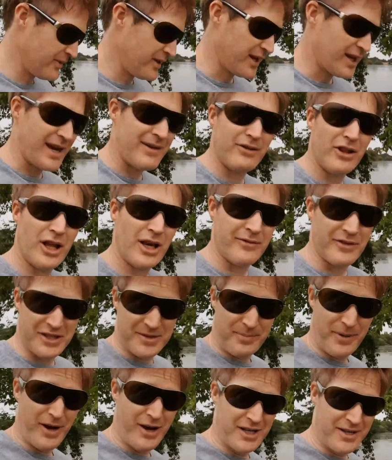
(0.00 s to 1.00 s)
you can have a lot of
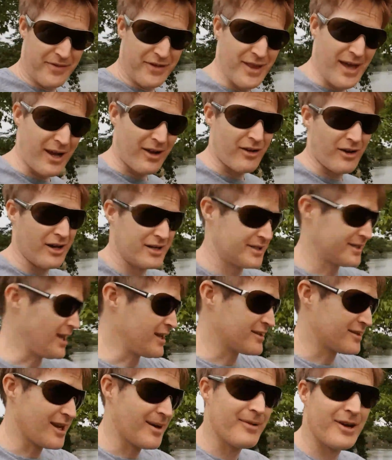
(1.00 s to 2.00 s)
experience, think that guy's
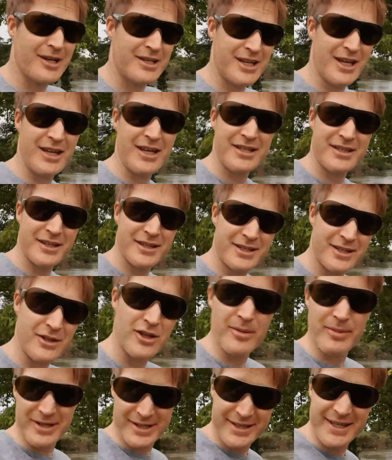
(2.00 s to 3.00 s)
done so much, yet he's just
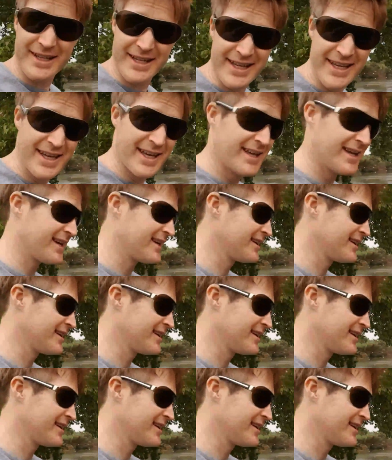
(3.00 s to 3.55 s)
still a bit silly